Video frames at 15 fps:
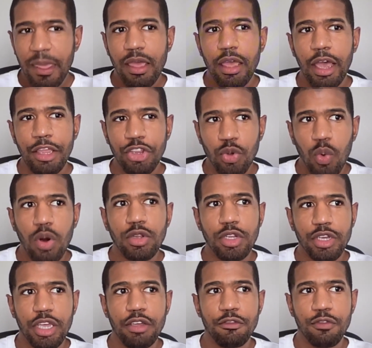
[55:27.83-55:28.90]
and you are
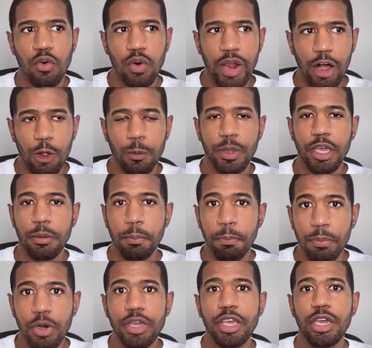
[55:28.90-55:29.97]
looking for help in
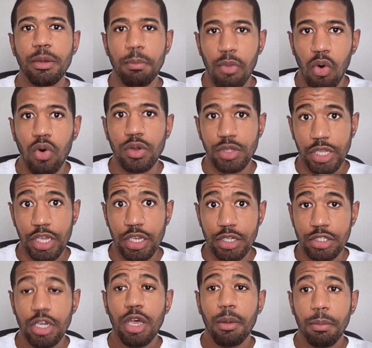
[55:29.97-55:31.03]
booking more leads,
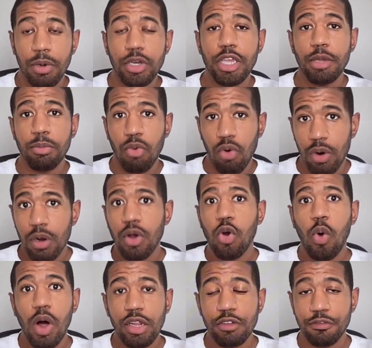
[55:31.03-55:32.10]
booking more
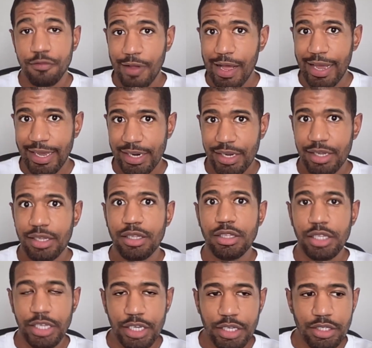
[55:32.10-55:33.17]
qualified
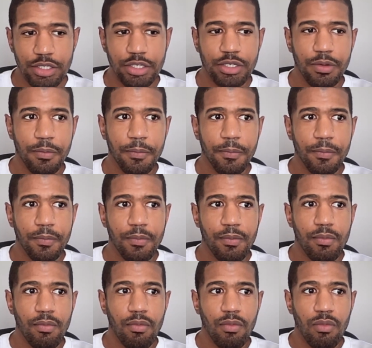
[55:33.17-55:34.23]
leads,
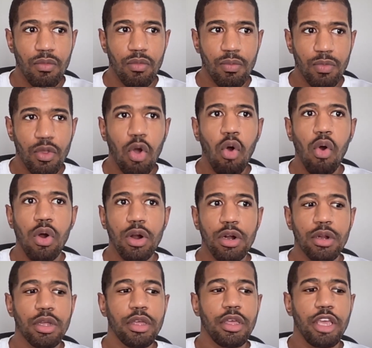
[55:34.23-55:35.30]
or
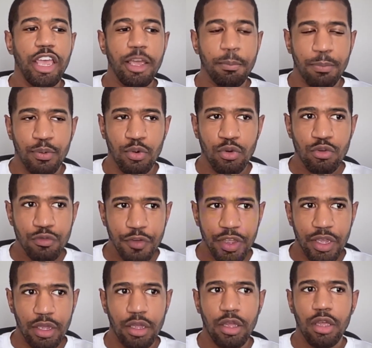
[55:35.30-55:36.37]

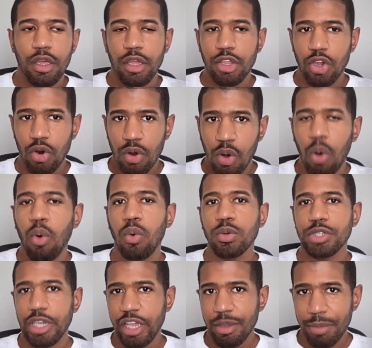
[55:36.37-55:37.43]
improving your cold
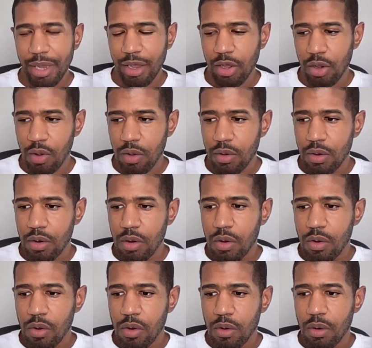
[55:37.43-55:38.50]
email
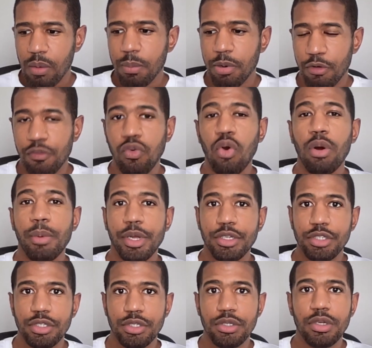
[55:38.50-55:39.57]

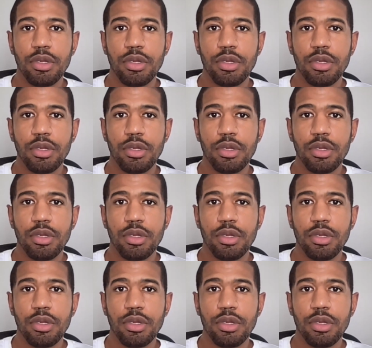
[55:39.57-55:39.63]
performance,